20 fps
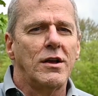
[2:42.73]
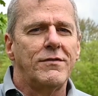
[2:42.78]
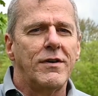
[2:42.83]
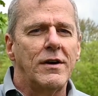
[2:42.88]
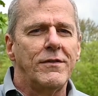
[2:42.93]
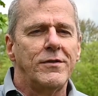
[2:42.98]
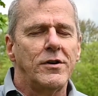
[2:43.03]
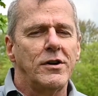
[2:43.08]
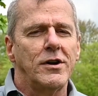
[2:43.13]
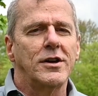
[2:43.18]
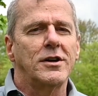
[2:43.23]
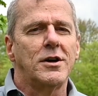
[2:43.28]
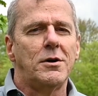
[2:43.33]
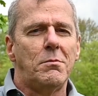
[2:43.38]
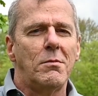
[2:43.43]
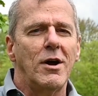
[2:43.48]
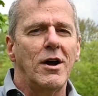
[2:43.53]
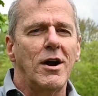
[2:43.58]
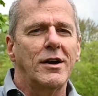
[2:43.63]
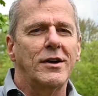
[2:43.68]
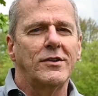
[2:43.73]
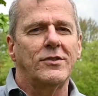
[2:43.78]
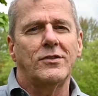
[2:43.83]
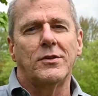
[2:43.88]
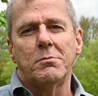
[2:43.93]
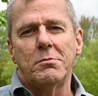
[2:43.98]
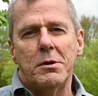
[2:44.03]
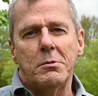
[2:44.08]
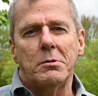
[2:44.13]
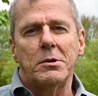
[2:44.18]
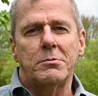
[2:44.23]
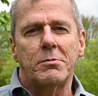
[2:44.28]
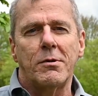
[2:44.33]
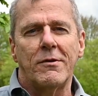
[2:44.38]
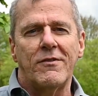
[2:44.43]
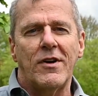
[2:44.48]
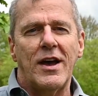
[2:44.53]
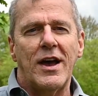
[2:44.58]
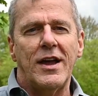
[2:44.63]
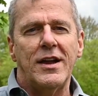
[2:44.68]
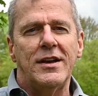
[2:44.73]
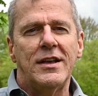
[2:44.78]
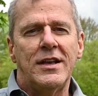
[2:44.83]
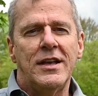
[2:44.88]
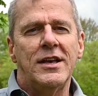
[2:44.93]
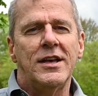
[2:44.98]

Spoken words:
of our vertical markets to be able to provide